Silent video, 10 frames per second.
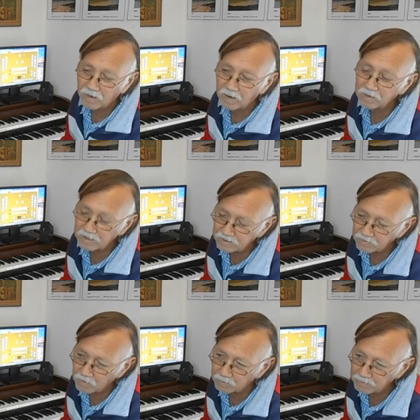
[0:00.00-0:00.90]
I'll
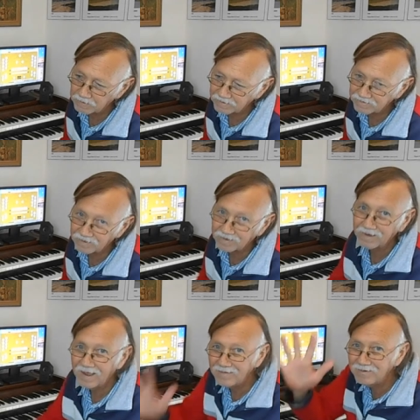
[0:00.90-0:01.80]
get a copyright
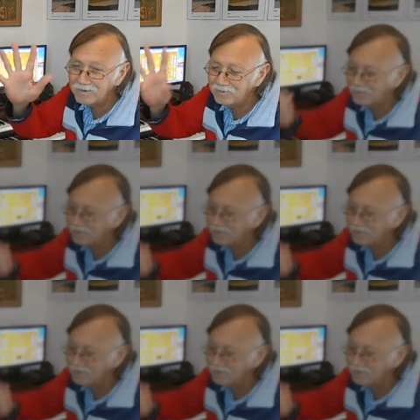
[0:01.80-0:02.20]
strike. Have a good